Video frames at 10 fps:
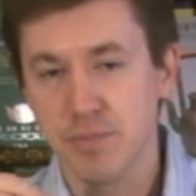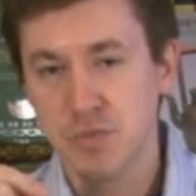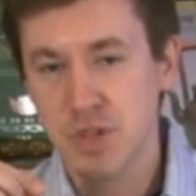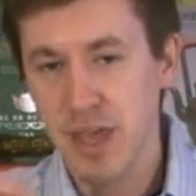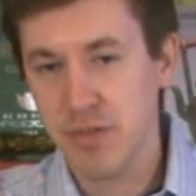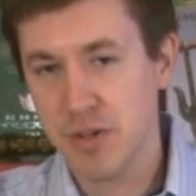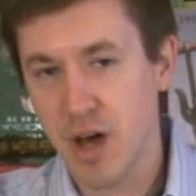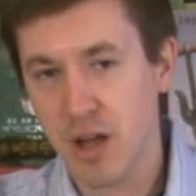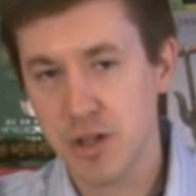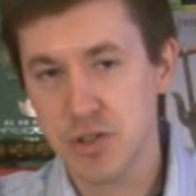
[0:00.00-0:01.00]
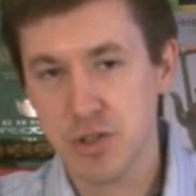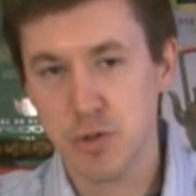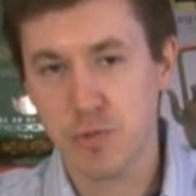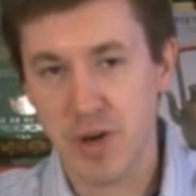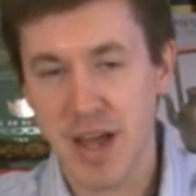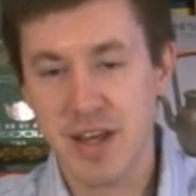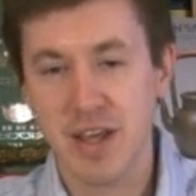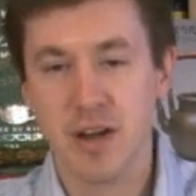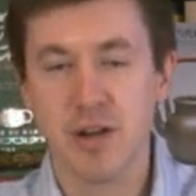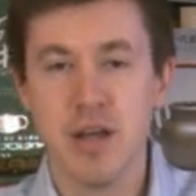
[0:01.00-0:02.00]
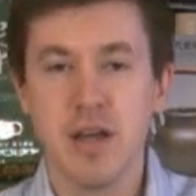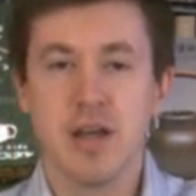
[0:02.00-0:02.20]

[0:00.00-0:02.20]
Take the knowledge that you find here,